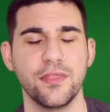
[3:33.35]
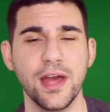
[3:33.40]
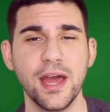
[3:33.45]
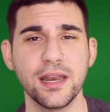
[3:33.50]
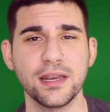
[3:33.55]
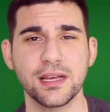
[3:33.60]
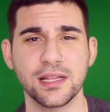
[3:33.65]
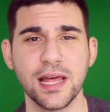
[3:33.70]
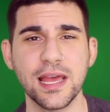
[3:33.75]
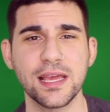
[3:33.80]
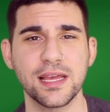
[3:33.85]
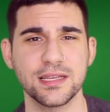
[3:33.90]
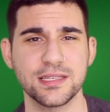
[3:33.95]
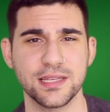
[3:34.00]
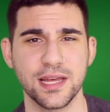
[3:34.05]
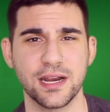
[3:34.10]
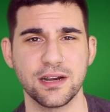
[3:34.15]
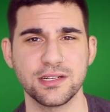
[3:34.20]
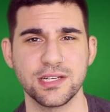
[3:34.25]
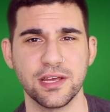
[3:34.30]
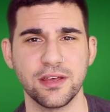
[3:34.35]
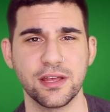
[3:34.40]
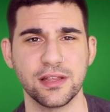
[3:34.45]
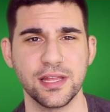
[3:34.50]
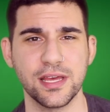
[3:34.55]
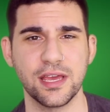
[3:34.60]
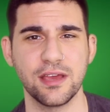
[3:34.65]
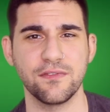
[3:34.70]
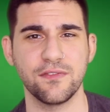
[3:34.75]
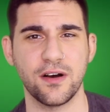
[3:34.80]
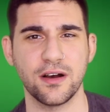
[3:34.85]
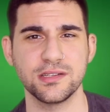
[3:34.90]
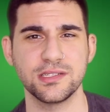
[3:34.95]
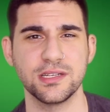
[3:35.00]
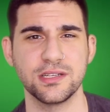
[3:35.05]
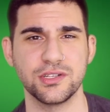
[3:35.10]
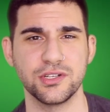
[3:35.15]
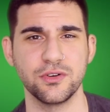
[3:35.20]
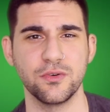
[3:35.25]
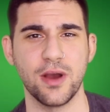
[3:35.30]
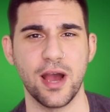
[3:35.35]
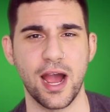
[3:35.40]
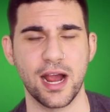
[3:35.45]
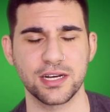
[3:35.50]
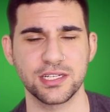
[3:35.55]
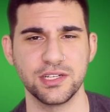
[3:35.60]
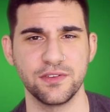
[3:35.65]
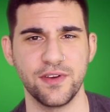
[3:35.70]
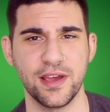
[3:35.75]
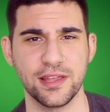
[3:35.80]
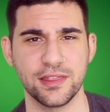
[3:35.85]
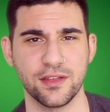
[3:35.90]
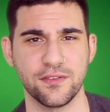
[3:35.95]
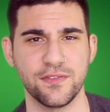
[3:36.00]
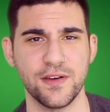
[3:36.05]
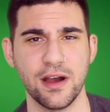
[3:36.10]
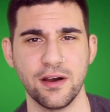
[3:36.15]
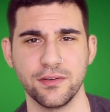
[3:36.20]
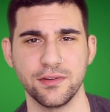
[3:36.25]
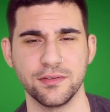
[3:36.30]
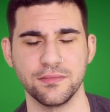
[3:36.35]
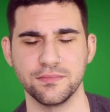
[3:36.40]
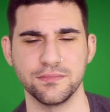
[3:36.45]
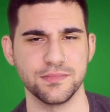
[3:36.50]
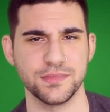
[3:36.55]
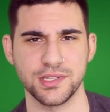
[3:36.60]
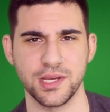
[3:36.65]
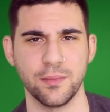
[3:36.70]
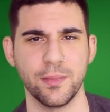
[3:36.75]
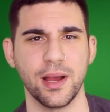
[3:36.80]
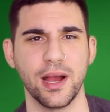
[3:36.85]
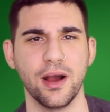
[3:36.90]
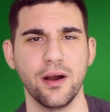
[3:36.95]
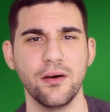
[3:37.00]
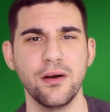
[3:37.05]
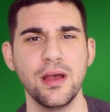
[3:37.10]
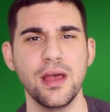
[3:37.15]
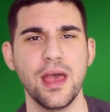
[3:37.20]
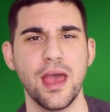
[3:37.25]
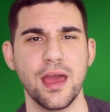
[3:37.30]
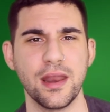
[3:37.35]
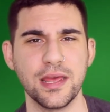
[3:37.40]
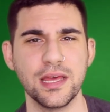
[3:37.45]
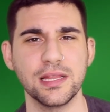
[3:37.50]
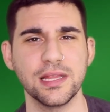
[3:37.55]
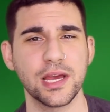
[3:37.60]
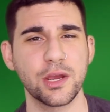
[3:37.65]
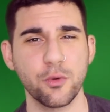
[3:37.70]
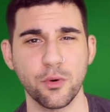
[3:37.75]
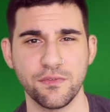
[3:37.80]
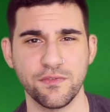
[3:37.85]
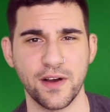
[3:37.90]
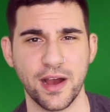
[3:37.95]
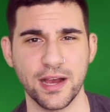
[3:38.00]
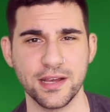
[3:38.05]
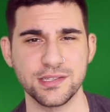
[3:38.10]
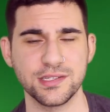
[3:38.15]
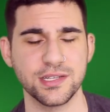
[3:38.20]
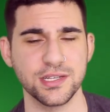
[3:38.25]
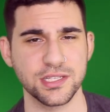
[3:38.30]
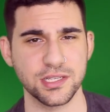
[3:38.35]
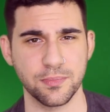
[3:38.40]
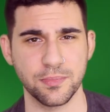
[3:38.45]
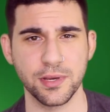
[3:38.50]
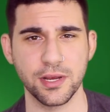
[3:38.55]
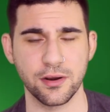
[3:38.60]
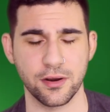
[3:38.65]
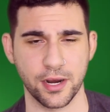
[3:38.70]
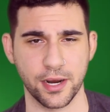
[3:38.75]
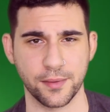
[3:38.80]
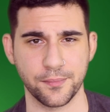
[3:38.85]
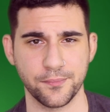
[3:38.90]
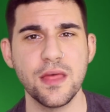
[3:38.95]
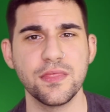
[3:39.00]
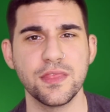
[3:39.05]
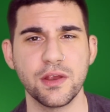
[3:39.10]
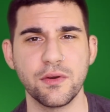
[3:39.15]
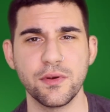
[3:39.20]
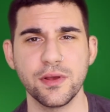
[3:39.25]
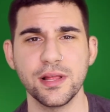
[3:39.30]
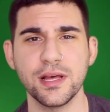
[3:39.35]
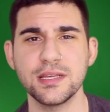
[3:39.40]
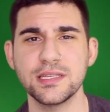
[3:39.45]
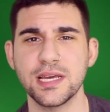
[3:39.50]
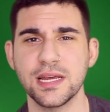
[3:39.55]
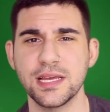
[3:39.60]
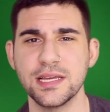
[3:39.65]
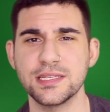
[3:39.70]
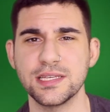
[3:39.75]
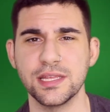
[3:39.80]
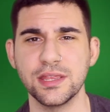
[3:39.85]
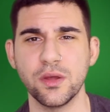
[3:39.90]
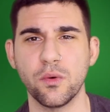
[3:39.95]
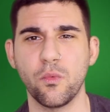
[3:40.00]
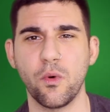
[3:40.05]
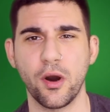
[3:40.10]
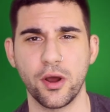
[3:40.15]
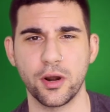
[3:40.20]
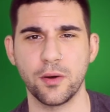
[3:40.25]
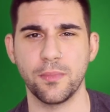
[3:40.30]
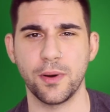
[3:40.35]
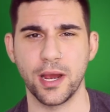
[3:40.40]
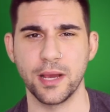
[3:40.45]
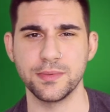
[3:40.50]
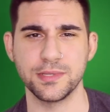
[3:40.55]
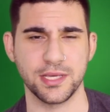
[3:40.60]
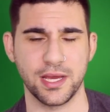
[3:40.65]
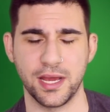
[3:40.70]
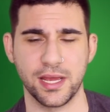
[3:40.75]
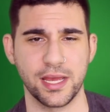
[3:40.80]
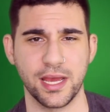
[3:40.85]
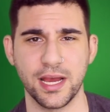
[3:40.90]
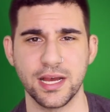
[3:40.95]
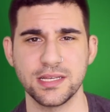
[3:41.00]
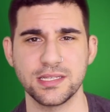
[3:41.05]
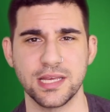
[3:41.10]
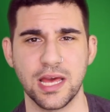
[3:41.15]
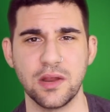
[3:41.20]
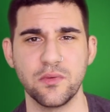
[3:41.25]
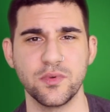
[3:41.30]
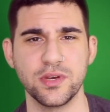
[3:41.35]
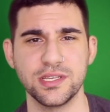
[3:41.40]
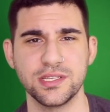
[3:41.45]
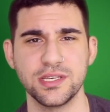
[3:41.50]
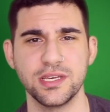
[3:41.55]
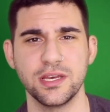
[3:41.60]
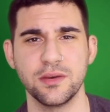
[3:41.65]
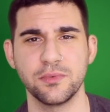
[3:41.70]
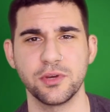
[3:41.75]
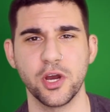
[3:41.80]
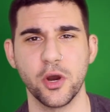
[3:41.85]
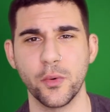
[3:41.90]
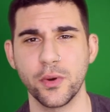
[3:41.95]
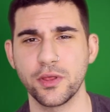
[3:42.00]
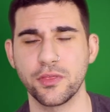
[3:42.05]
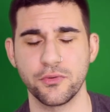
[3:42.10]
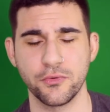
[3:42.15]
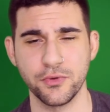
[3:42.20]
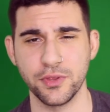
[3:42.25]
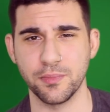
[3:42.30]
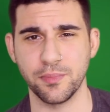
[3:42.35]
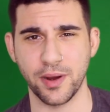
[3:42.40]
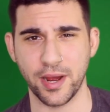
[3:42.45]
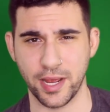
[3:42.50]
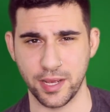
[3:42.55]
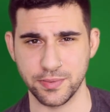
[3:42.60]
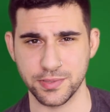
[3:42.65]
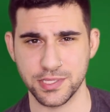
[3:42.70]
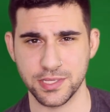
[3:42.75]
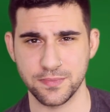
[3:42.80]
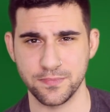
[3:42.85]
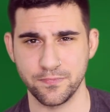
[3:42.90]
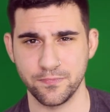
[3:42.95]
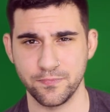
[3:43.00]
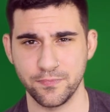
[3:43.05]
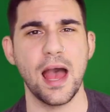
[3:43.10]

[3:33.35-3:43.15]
Then Clank is there, telling Leaky Faucet to activate the fountain, somehow, and he liquefies, disappearing. They realize that he's in the water pipes, I guess, and we see him going through the pipes.